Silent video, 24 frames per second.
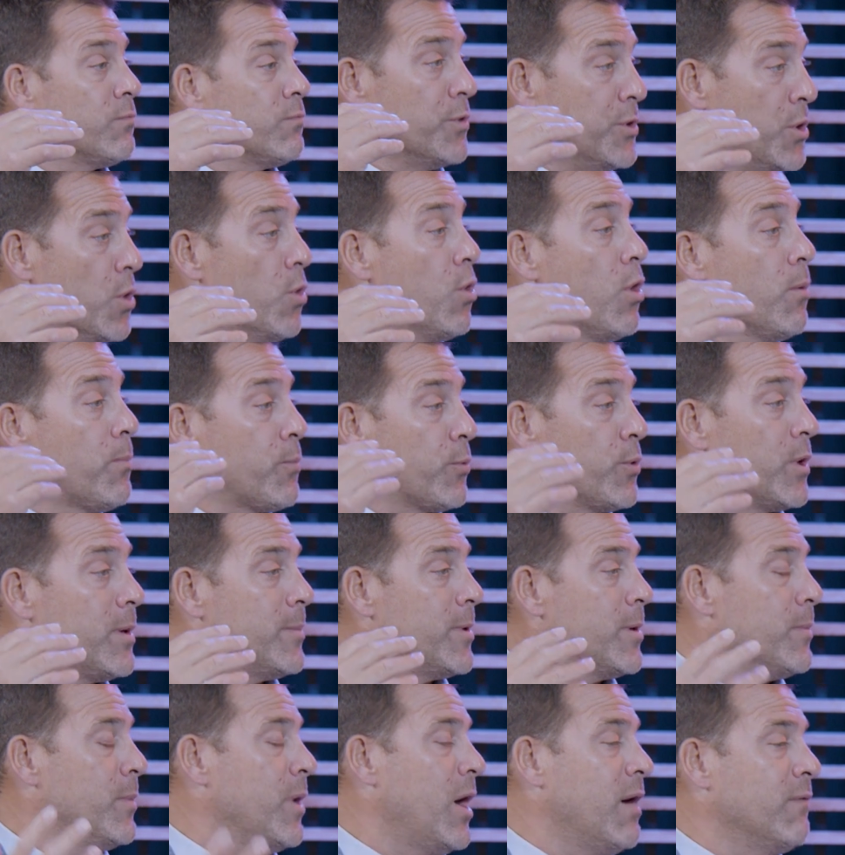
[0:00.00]
renewal
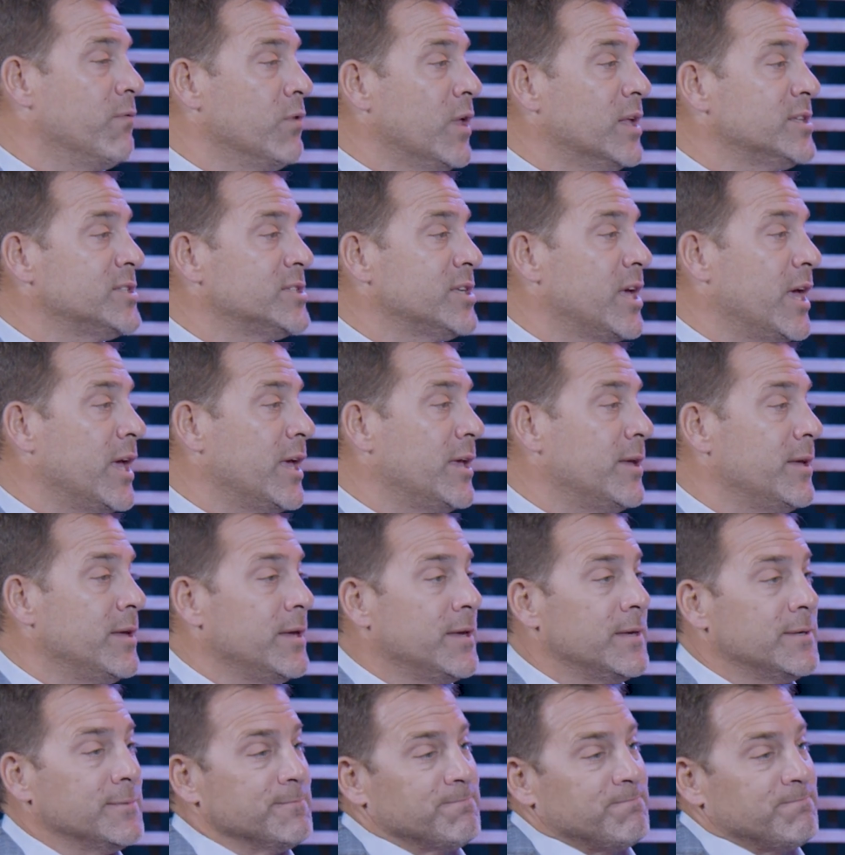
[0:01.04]
premium of, let's say,